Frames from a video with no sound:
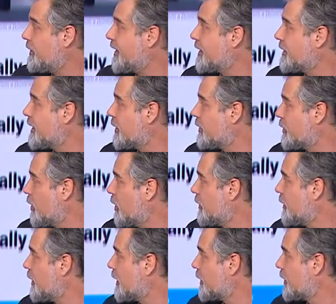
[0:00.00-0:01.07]
taken out of
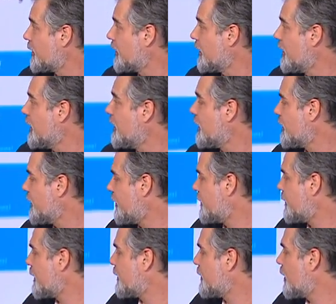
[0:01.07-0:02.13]
context. Now, this is
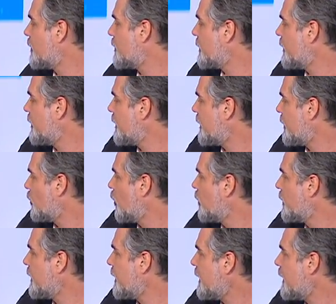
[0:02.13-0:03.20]
an example. You see this
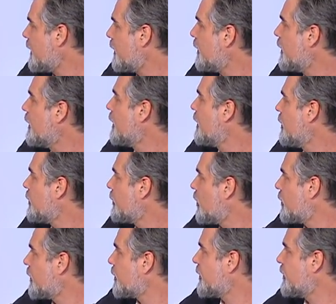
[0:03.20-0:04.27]
woman here who's
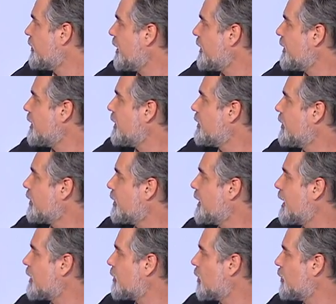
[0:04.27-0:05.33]
holding a machete to the
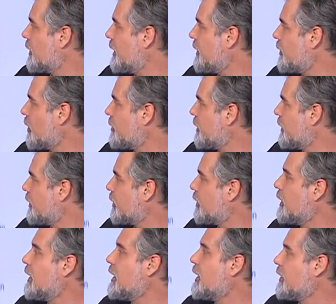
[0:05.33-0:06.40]
neck of a police
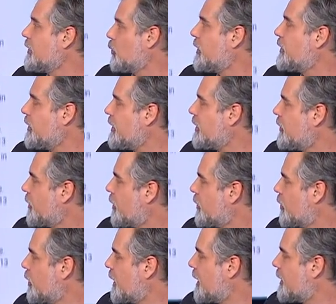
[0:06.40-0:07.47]
officer. We see this
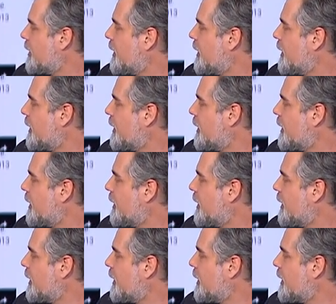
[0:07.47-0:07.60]
photo again and